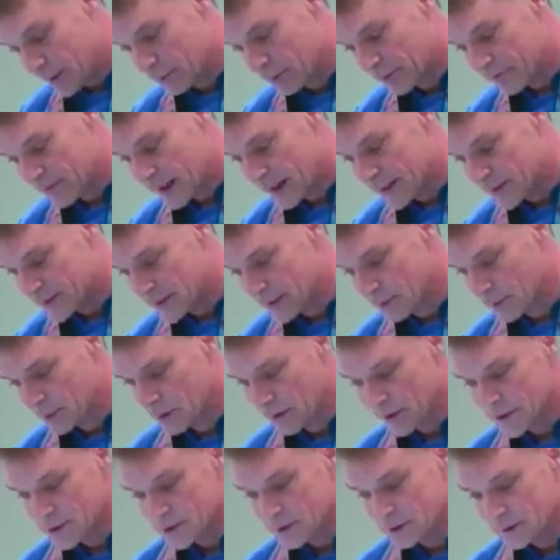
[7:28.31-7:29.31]
that provides
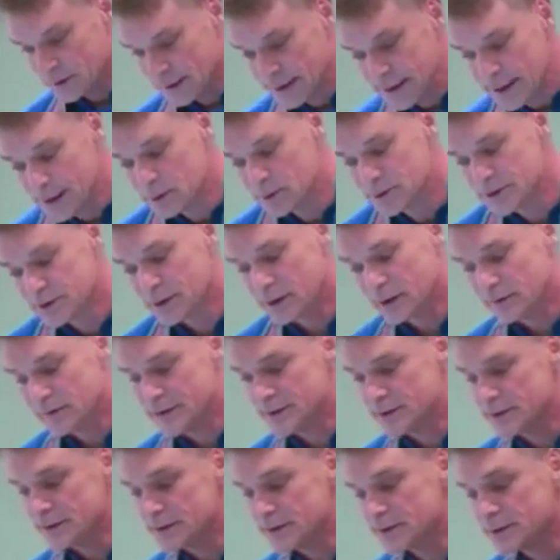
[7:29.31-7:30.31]
immigration legal
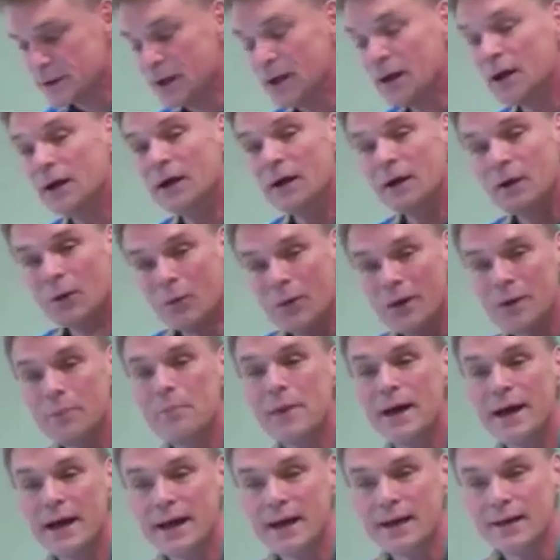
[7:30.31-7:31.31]
services, we
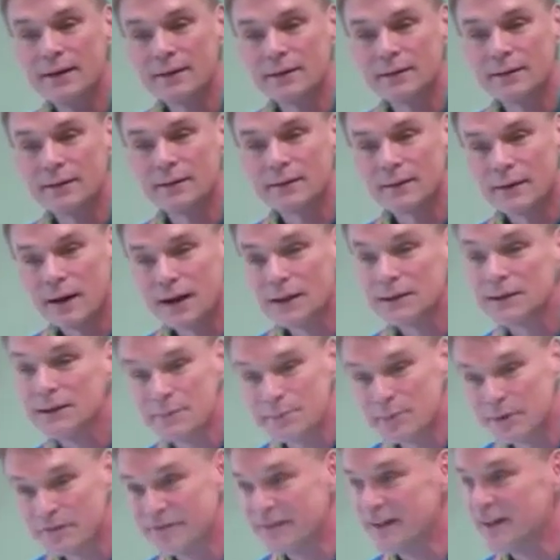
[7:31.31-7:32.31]
made a
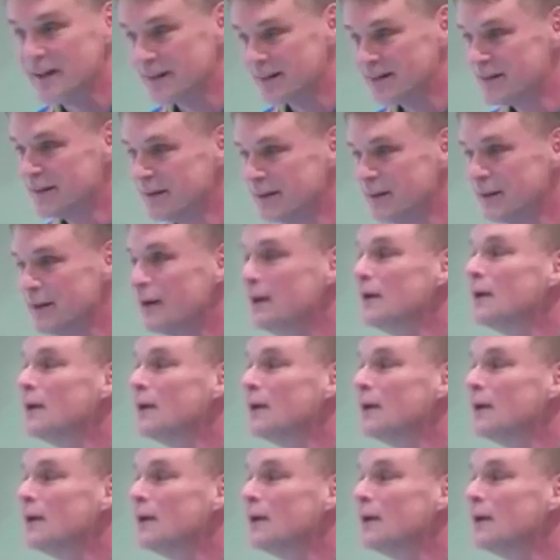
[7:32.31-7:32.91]
leap of faith.